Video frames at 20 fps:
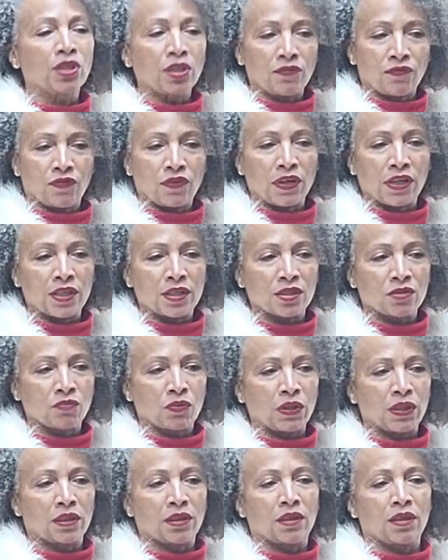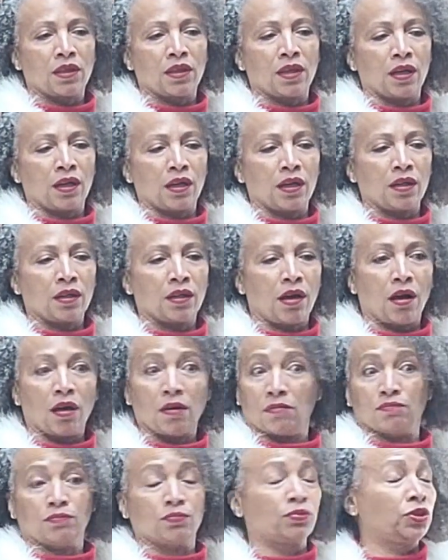good friends with
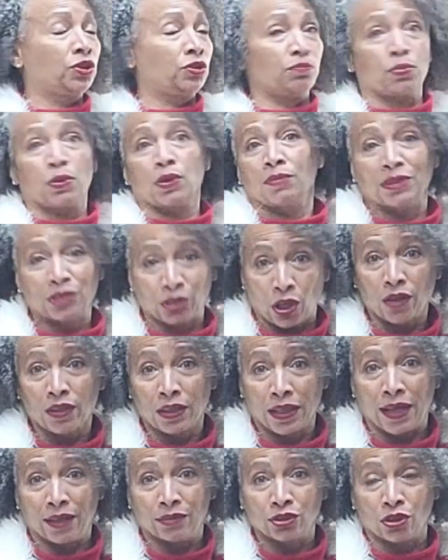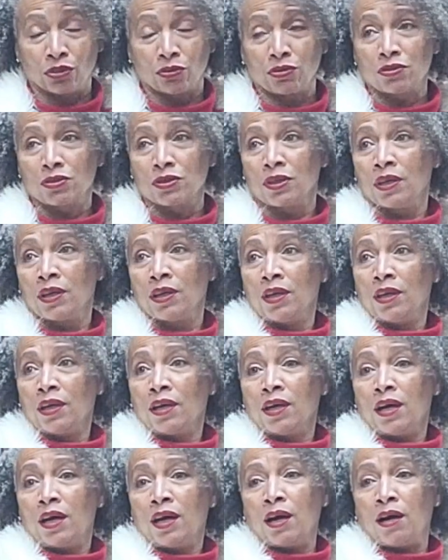pretty much all the lounge owners,
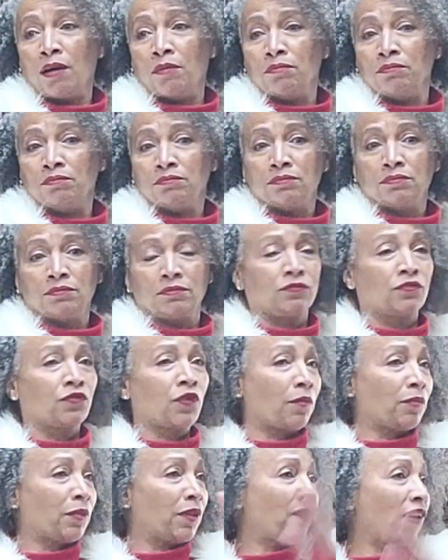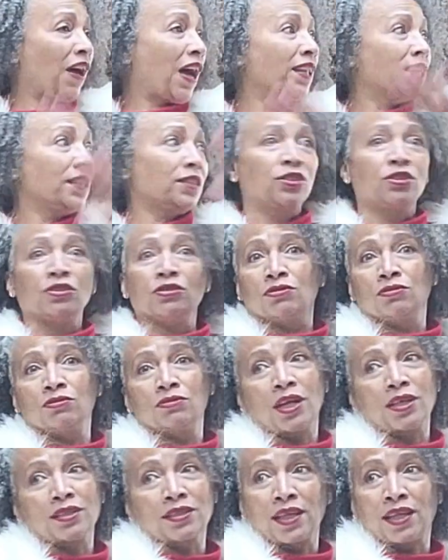from the Valley to
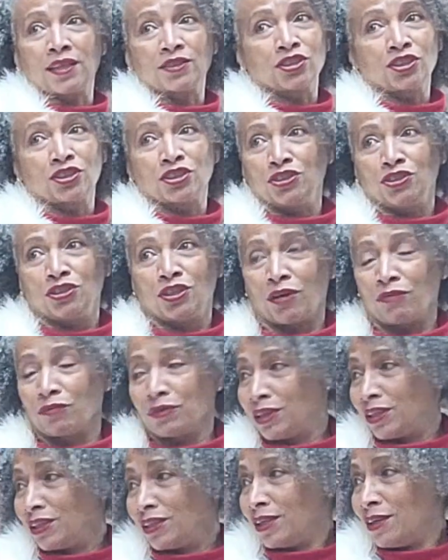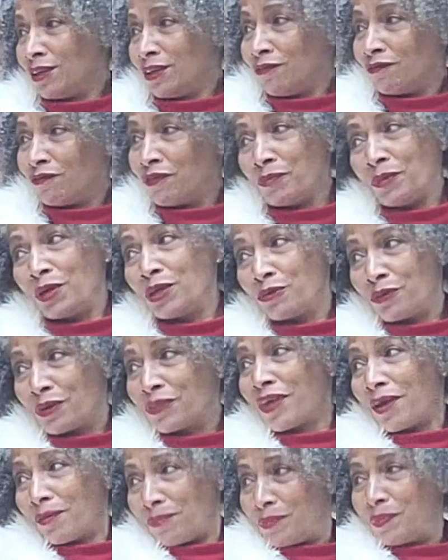Los Angeles, and you're not really familiar with
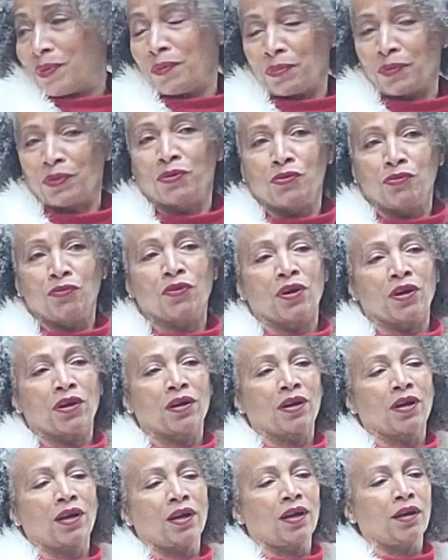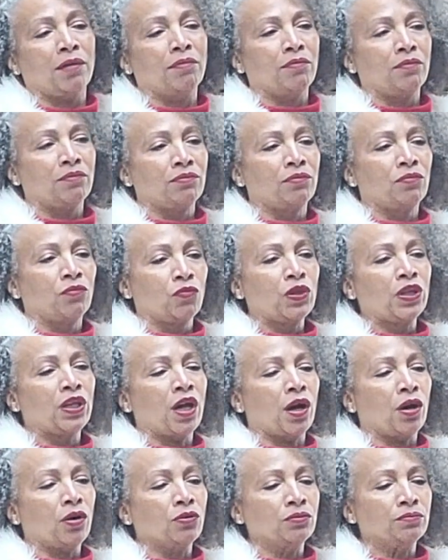that, but people who are would
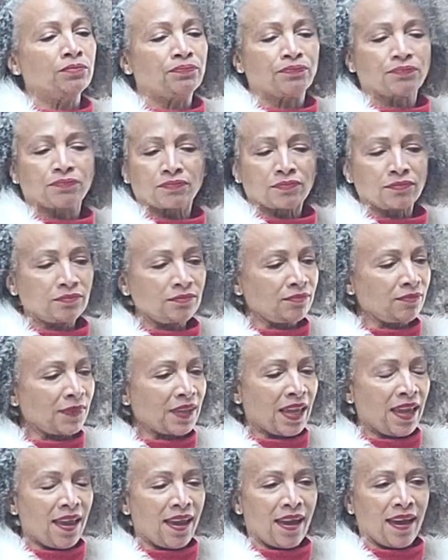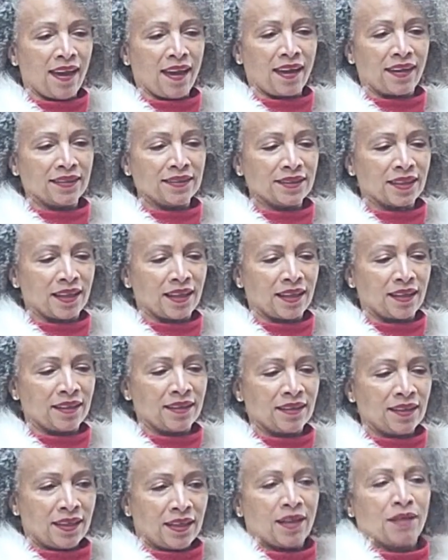know. And
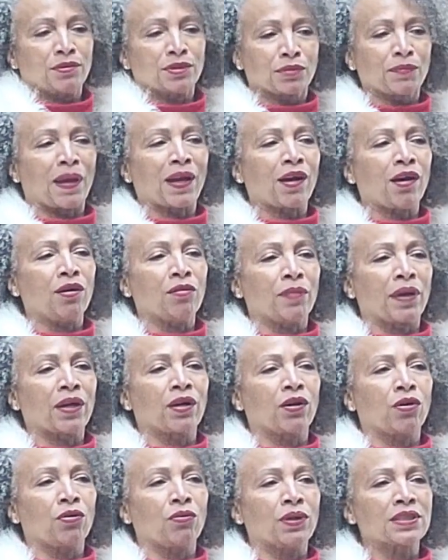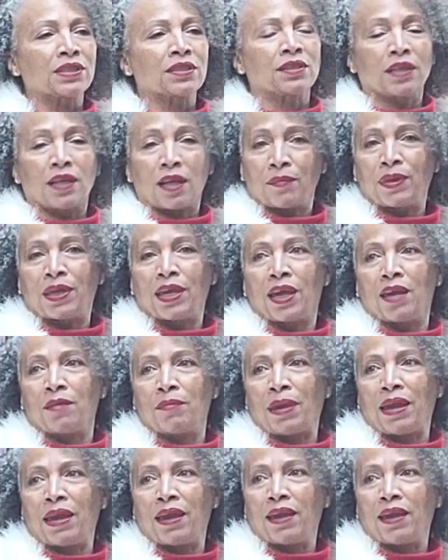that was my goal. My goal was, and then I became